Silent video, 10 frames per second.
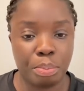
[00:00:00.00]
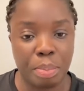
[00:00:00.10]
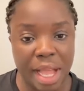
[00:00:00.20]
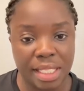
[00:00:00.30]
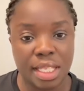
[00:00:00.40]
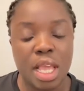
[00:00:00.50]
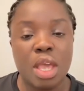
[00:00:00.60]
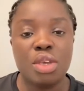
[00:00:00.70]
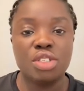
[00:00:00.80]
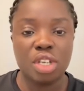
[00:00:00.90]
part
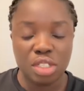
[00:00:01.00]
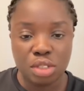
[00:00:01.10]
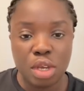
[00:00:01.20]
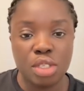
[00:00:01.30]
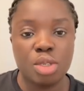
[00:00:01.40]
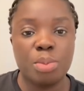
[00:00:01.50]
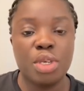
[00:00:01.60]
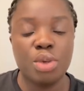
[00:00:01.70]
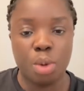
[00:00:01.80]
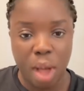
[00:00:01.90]
is just going to
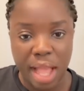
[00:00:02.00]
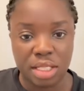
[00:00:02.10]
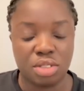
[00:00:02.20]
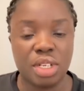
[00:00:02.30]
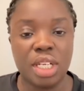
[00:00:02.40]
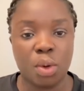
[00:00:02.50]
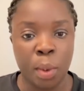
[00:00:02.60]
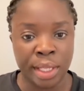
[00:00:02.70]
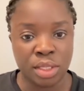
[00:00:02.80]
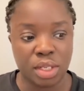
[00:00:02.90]
be you answering the
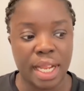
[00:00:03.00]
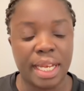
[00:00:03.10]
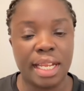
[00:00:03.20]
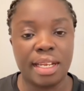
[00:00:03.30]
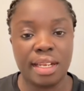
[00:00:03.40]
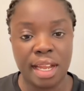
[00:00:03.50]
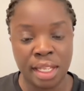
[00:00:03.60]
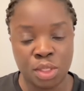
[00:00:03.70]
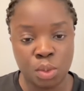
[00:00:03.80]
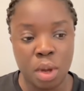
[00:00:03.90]
question, and then the
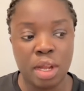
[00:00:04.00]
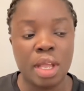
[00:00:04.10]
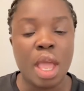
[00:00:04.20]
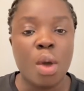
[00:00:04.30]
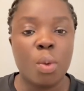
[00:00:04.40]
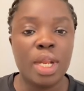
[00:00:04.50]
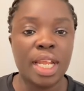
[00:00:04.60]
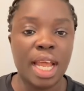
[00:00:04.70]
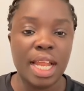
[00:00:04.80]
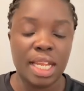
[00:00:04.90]
next one, when
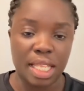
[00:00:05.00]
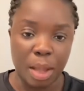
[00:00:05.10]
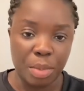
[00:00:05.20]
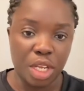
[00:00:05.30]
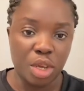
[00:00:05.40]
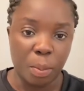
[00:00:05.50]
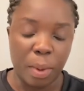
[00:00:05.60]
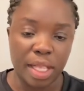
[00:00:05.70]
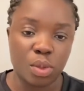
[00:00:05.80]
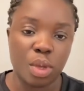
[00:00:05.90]
they now determine your
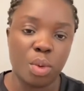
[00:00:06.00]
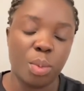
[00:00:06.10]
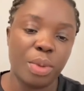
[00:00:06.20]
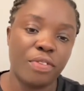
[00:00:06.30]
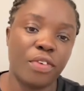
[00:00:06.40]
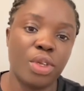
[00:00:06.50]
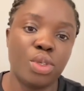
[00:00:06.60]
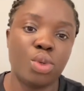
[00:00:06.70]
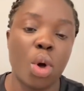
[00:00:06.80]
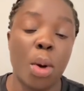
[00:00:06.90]
pathway, will be for
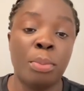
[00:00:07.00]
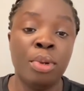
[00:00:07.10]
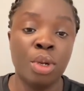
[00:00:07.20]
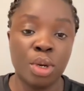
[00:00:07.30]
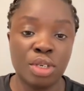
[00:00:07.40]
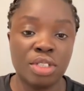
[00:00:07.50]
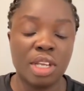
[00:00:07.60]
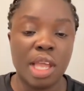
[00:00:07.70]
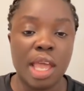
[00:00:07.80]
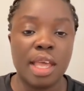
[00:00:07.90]
you to upload
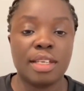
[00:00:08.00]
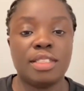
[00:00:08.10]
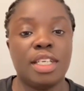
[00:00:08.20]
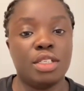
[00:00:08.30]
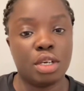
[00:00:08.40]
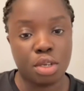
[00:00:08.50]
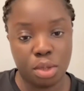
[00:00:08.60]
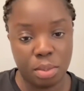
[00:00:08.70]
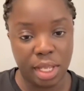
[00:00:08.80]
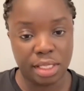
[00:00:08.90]
the
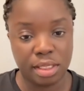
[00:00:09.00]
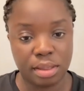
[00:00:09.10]
document.